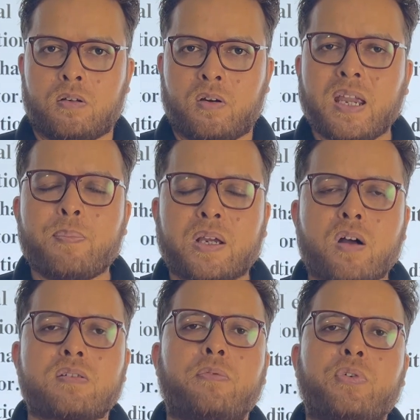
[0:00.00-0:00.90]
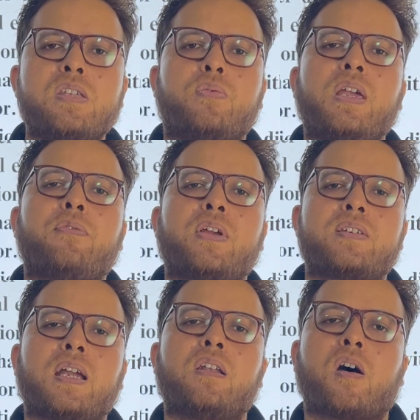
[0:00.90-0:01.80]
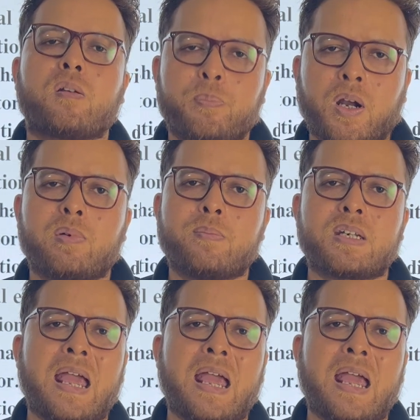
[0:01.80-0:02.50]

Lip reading: Okay, because of which we are facing a lot of problems.